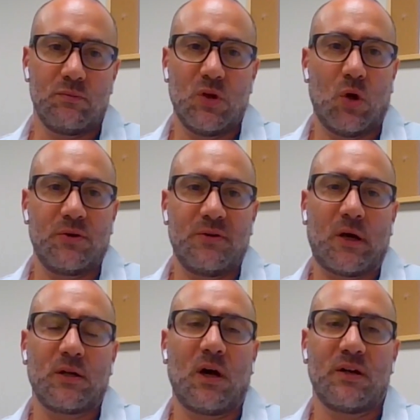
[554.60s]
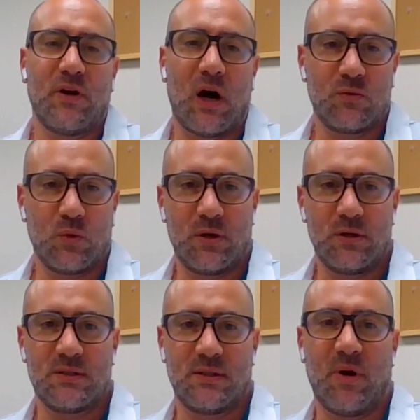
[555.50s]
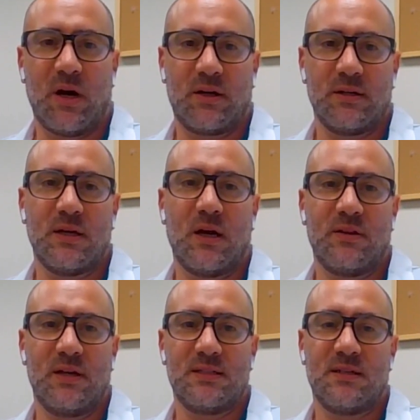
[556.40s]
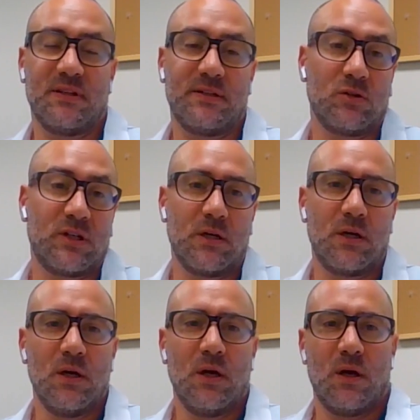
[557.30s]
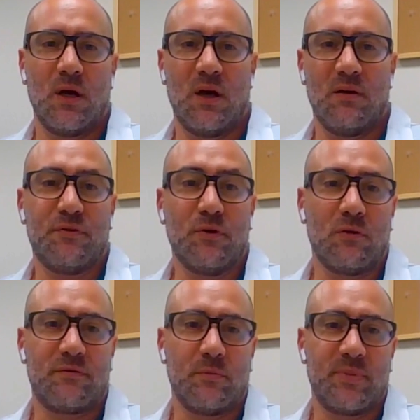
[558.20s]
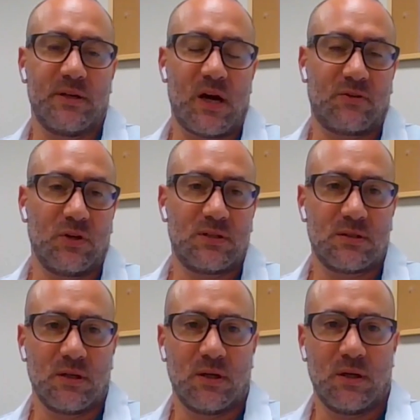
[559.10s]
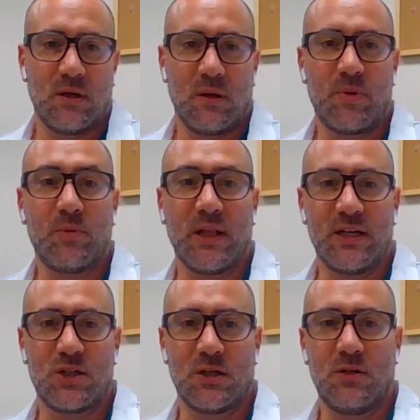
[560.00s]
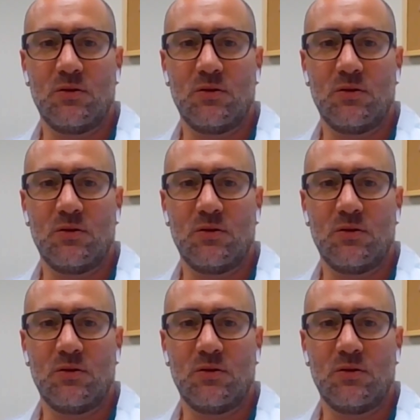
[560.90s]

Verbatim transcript: not, not a lot of hardware is in the market nowadays, definitely not here uh, for, for pediatrics uh, uh population.